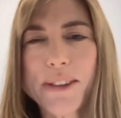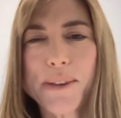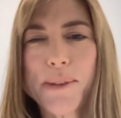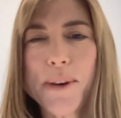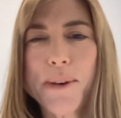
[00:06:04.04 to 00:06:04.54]
with the
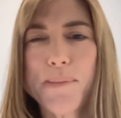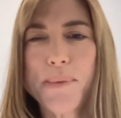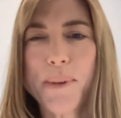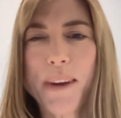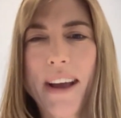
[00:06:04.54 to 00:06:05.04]
group,
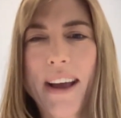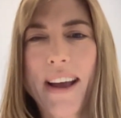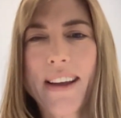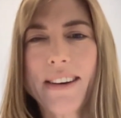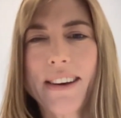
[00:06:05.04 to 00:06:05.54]

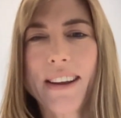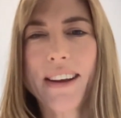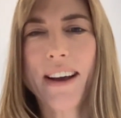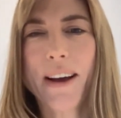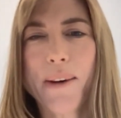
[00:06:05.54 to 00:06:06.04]
and
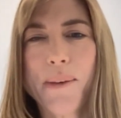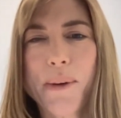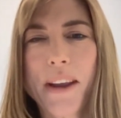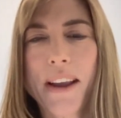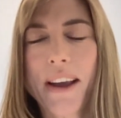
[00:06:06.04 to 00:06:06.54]

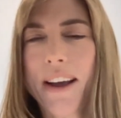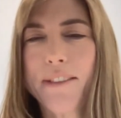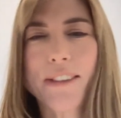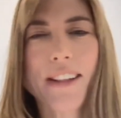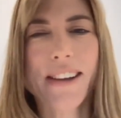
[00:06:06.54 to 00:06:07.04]
we
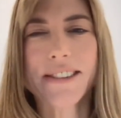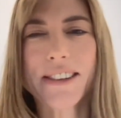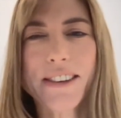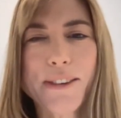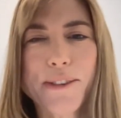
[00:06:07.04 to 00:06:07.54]
have lots
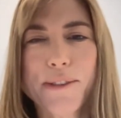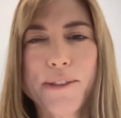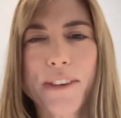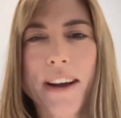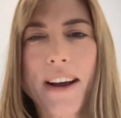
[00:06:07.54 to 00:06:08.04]
of
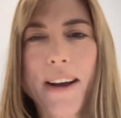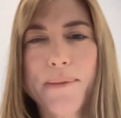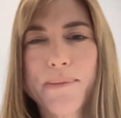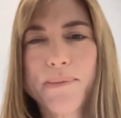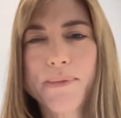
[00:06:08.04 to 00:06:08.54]

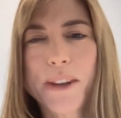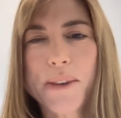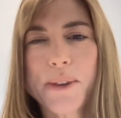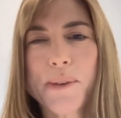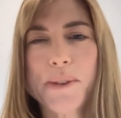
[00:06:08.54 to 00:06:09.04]
so
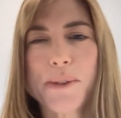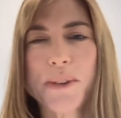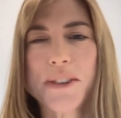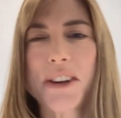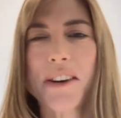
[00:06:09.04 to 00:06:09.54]
sort
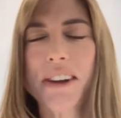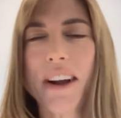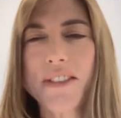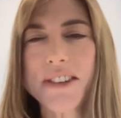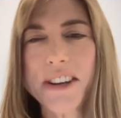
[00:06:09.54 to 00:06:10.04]
of shared
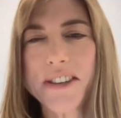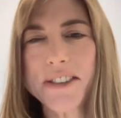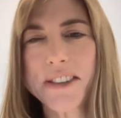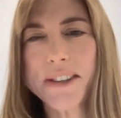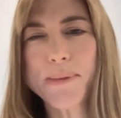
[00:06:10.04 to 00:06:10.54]

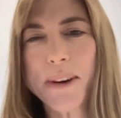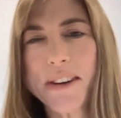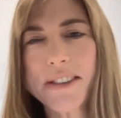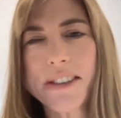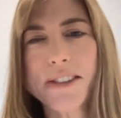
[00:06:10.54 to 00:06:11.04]
conversations and
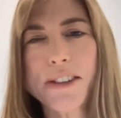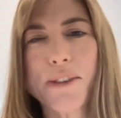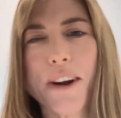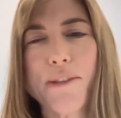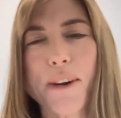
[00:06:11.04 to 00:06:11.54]
experiences to
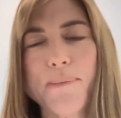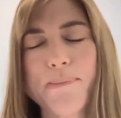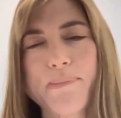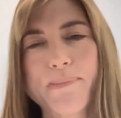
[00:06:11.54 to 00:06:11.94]
draw from.